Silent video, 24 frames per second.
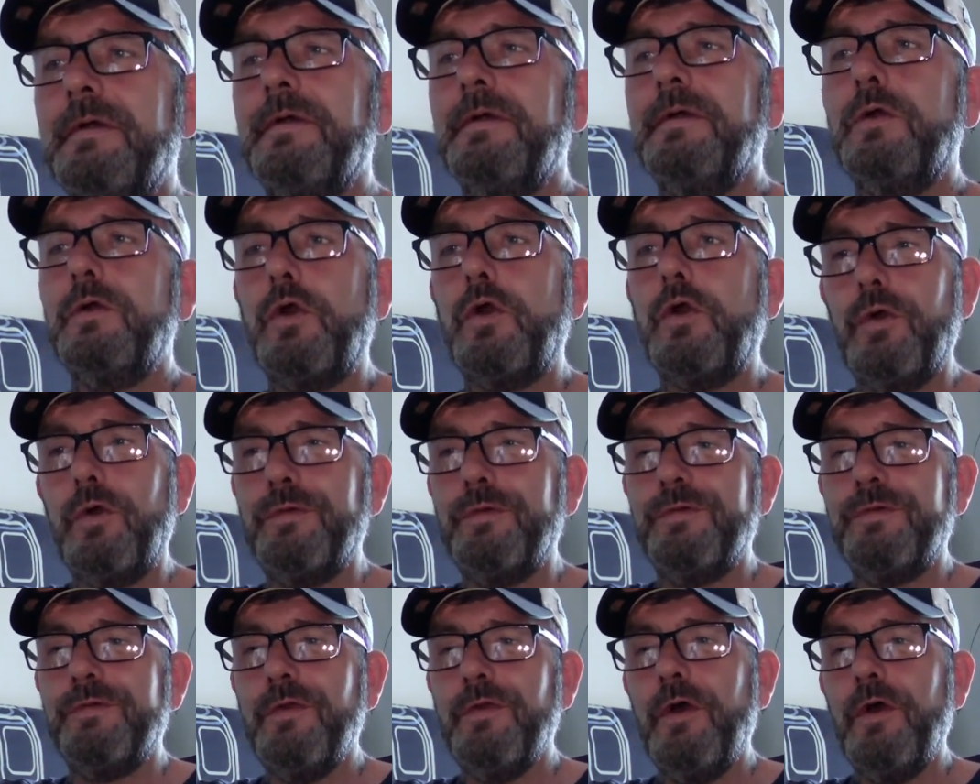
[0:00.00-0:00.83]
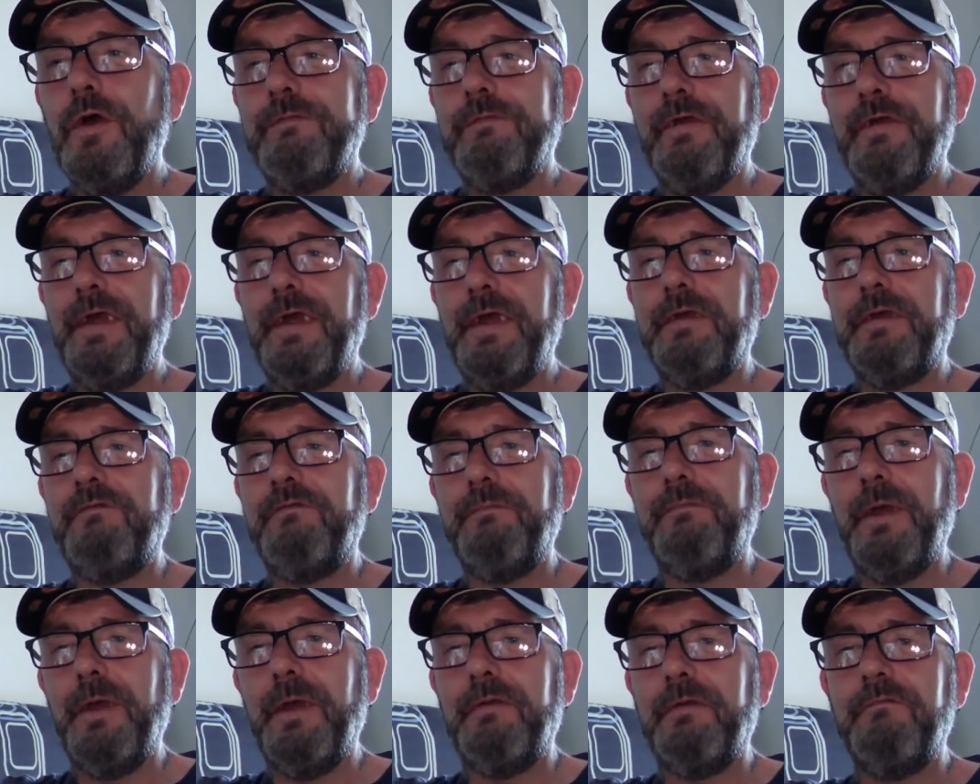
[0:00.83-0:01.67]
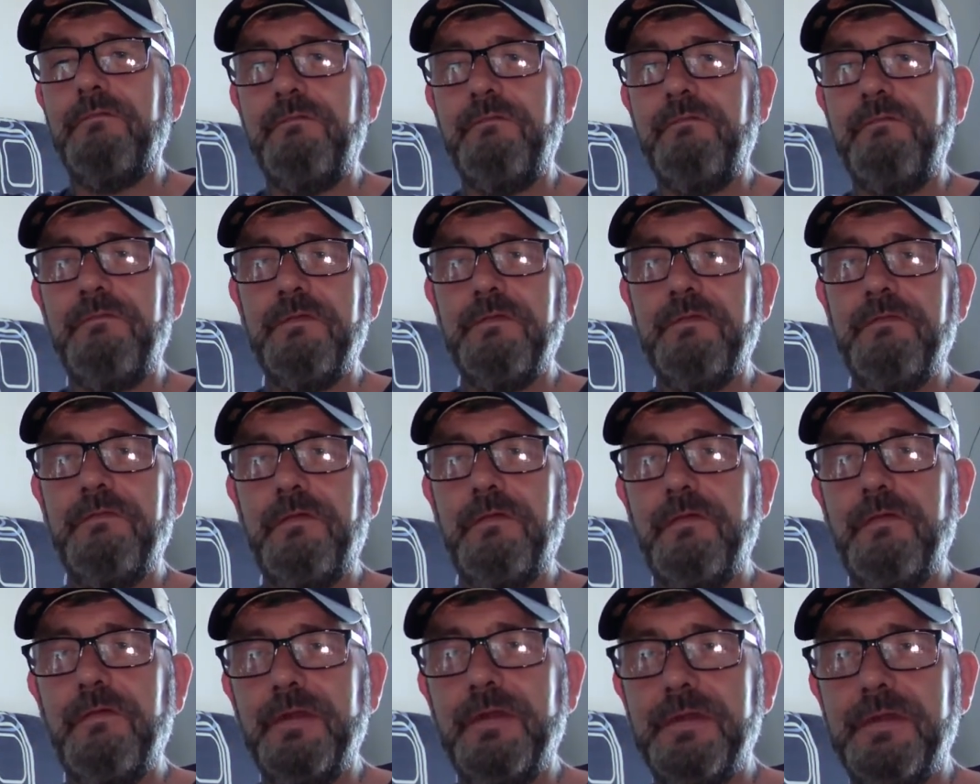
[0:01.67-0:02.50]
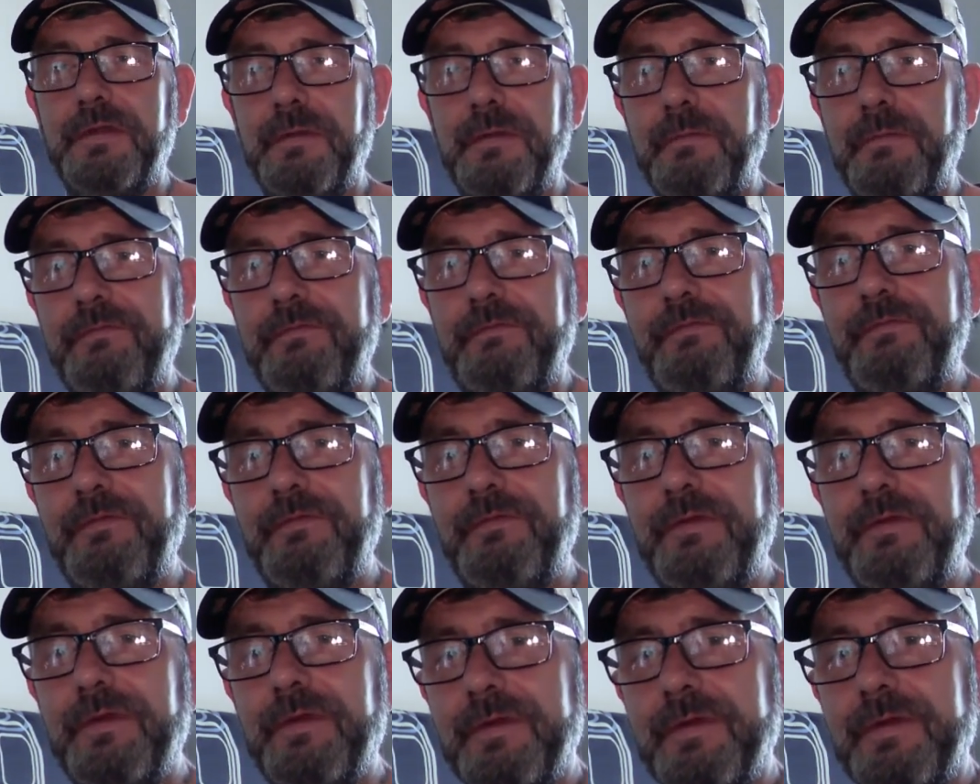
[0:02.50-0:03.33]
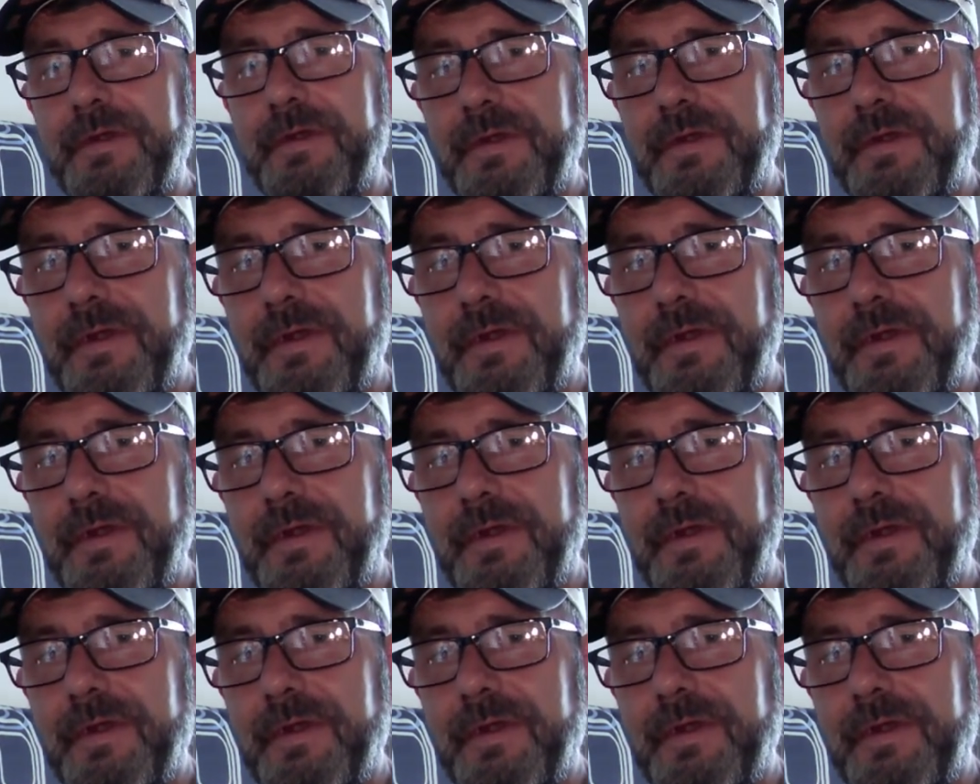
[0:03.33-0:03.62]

could not expect physical intimacy. I